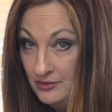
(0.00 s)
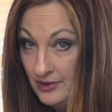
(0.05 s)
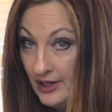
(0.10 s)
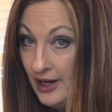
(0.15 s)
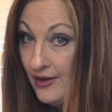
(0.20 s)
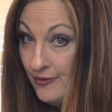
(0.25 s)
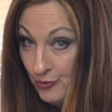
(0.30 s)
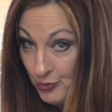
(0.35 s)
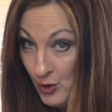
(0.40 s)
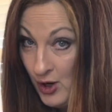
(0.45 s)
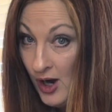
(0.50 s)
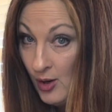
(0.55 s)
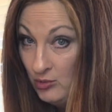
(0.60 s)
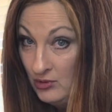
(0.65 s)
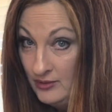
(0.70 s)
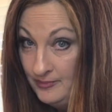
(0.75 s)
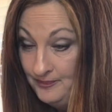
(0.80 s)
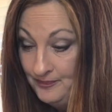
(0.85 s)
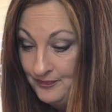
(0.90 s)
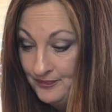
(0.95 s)
I have a
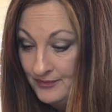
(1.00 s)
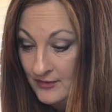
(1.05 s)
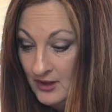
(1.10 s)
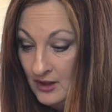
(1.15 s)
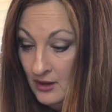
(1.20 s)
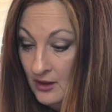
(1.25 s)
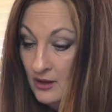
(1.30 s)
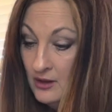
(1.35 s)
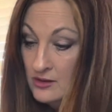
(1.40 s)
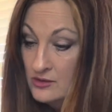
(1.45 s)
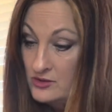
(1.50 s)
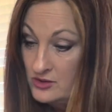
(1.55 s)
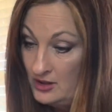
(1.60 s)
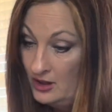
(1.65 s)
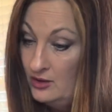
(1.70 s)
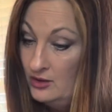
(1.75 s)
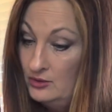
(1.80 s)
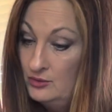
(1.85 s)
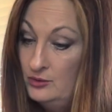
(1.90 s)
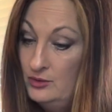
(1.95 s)
problem.
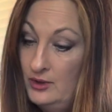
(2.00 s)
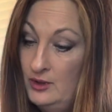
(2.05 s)
So,